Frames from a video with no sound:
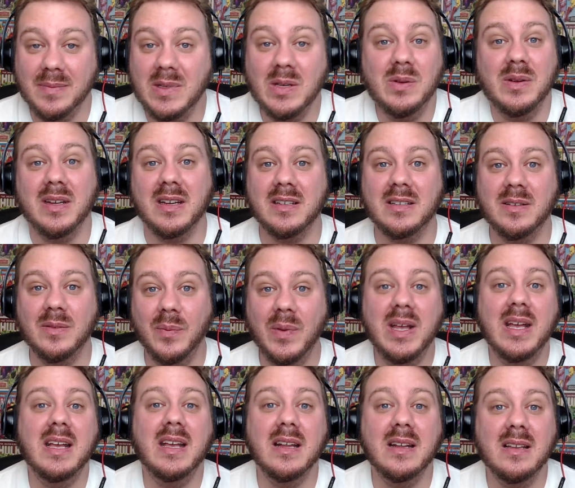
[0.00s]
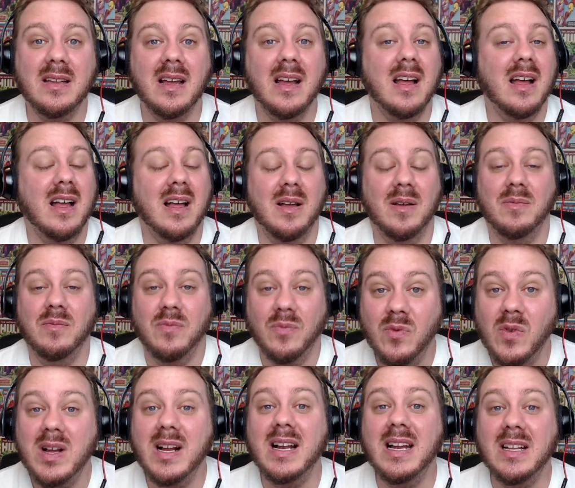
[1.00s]
do this. We can
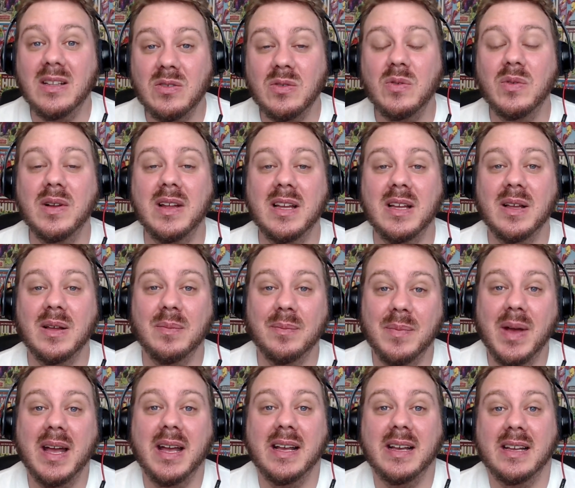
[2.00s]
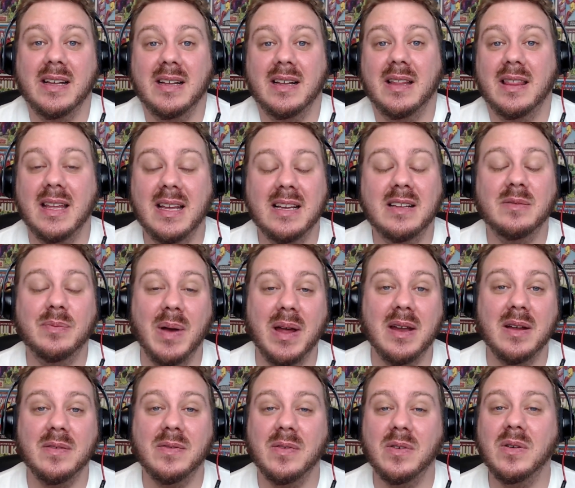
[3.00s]
really, truly make things
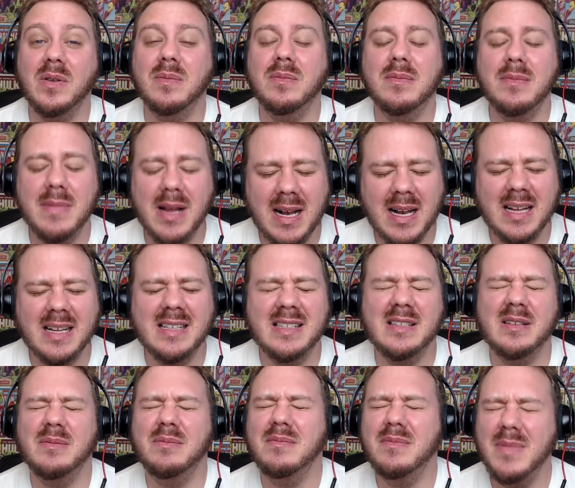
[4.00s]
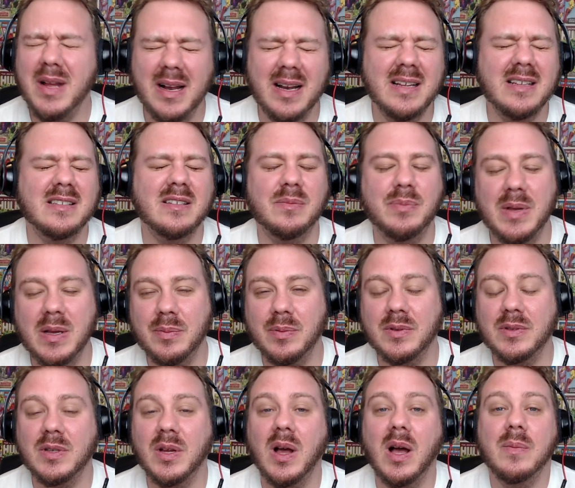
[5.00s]
better for millions and millions of people.
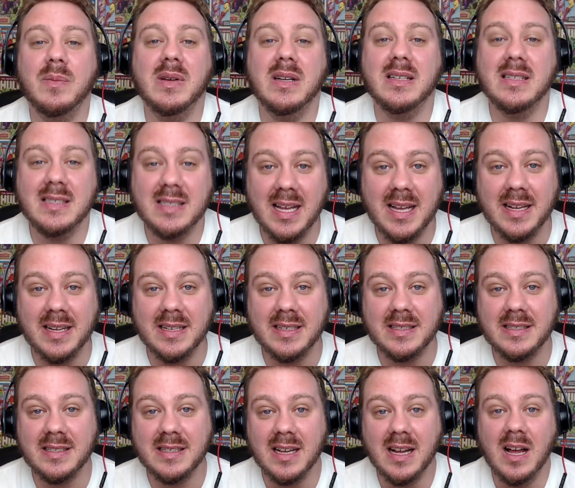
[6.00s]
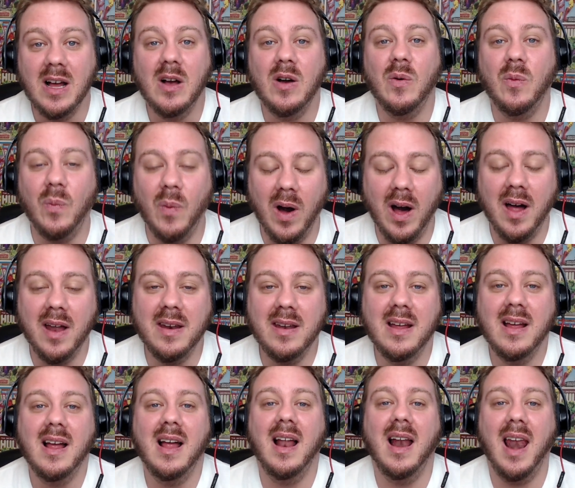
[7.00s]
So I'm going to say this one
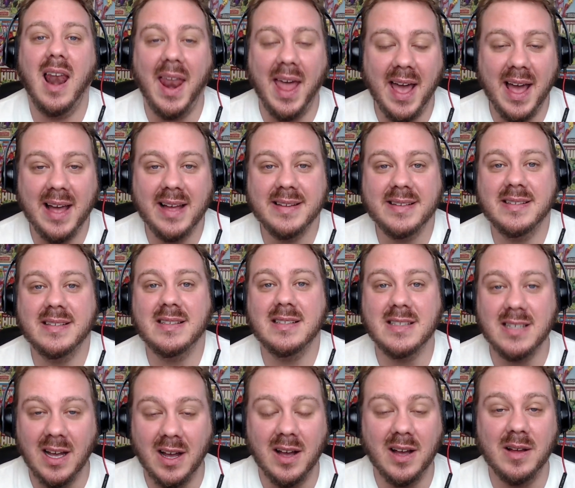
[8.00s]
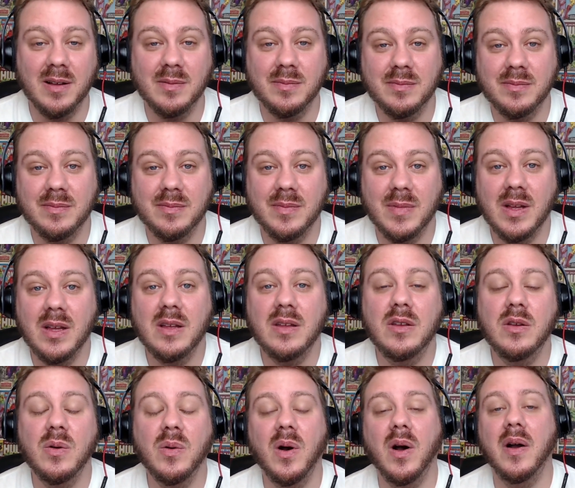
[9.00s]
last time.
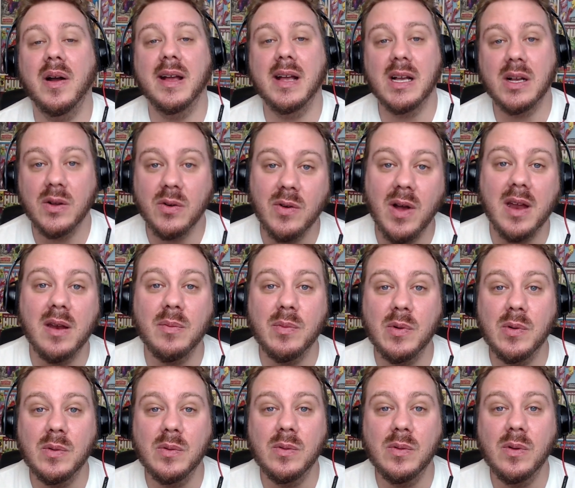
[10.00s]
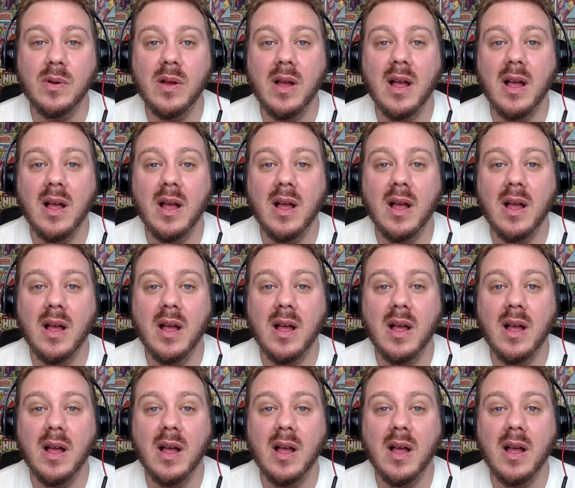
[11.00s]
You are incredible.